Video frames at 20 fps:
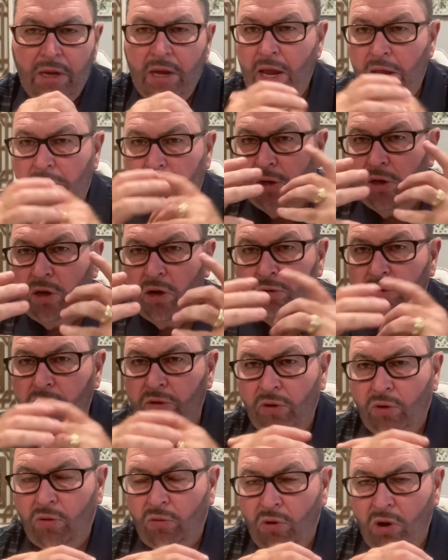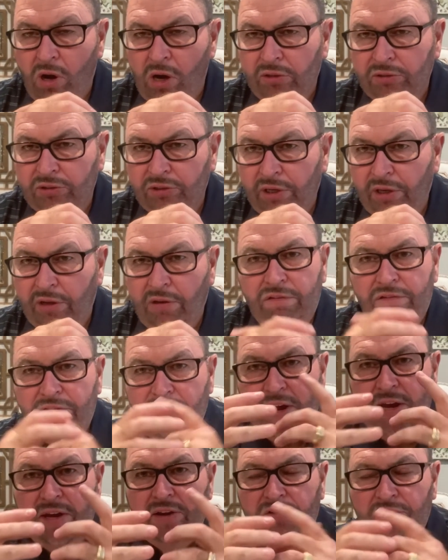and to go to the cross and the
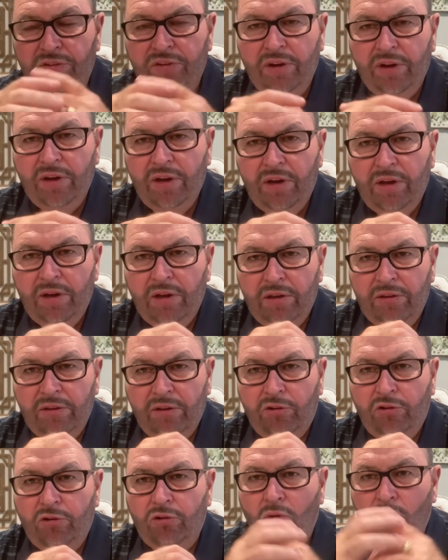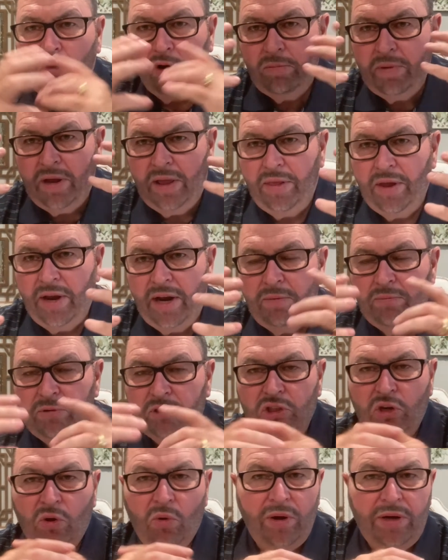face the torment that he
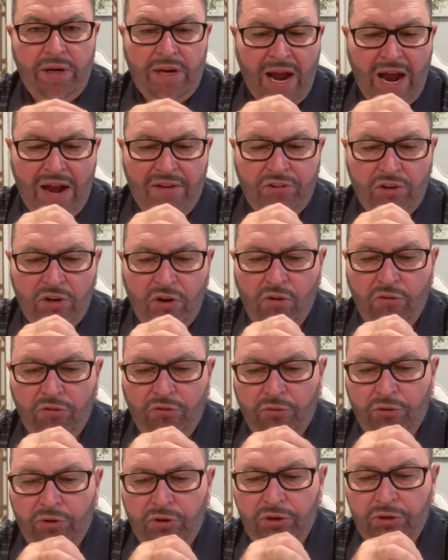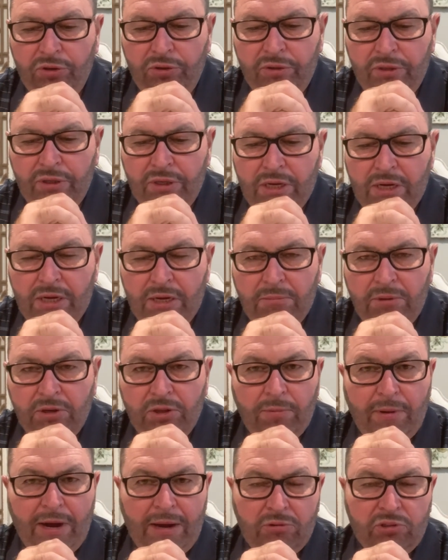was going to have to go through. But
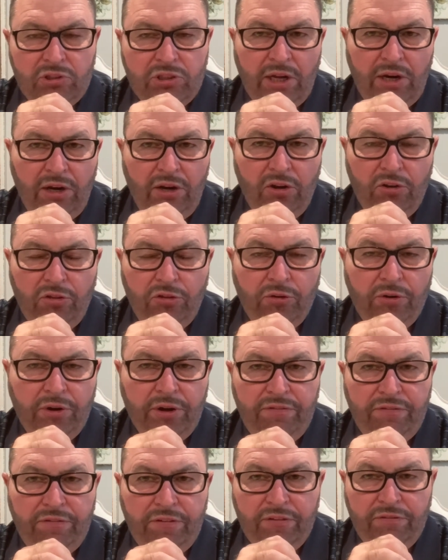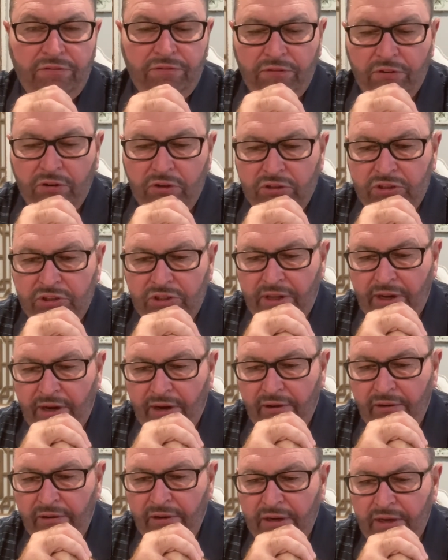the Bible said in the 35th verse
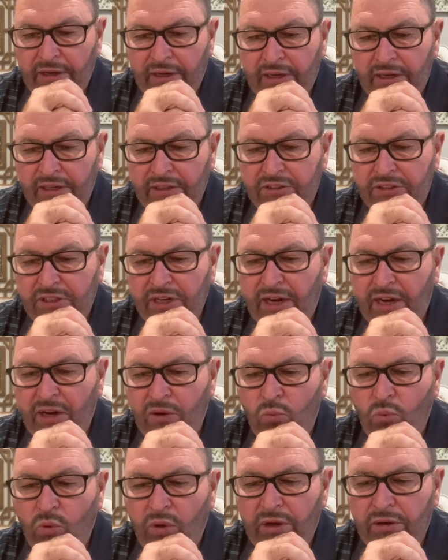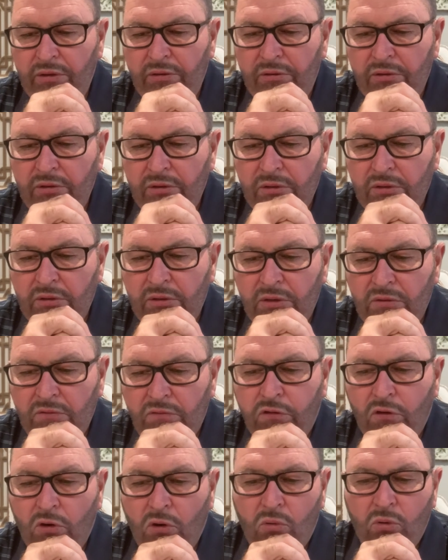there, it said he went
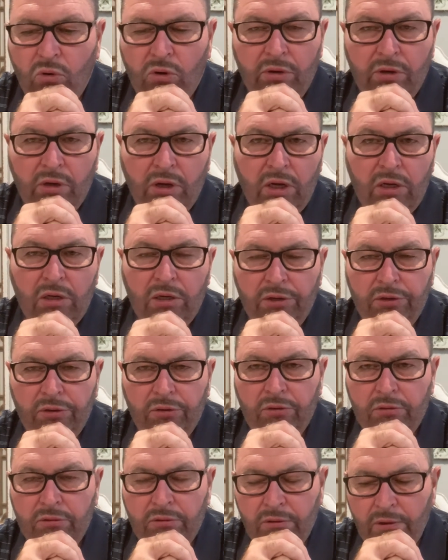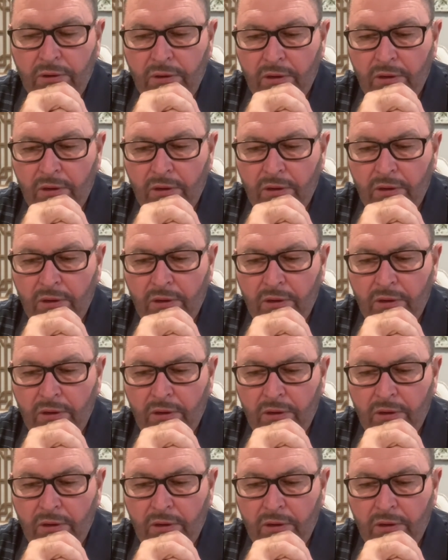forward a little.